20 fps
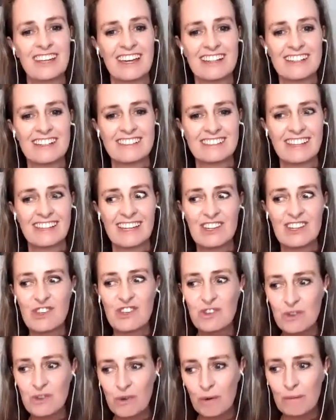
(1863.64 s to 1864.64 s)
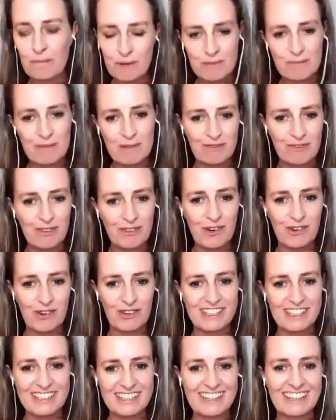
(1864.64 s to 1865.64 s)
days. And you all put me
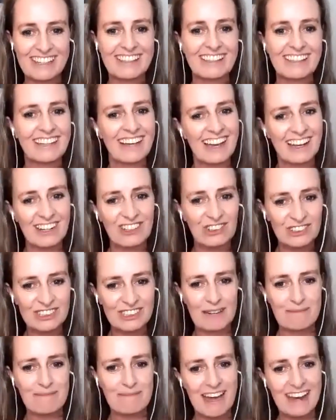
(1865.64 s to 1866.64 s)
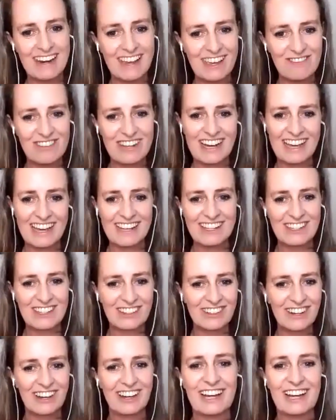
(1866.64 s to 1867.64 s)
forward. And the guy called out my name and I had
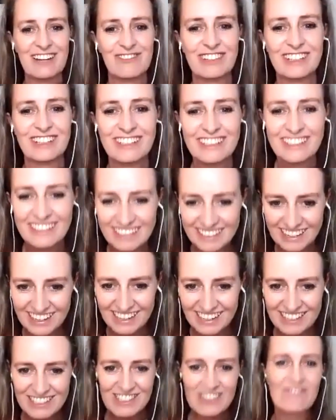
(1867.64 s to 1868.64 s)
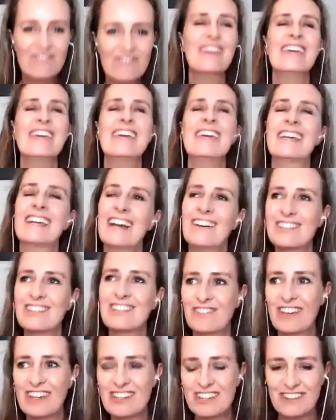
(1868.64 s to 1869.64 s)
to go up and speak. I
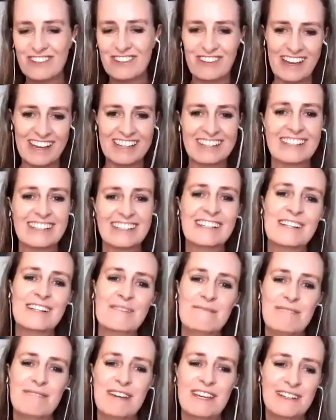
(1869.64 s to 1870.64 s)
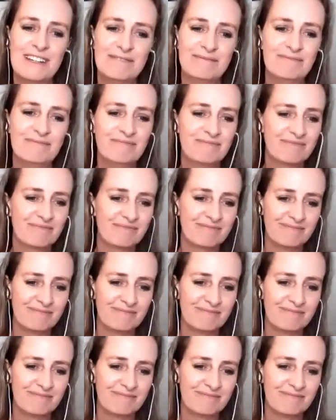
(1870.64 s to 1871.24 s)
was petrified. But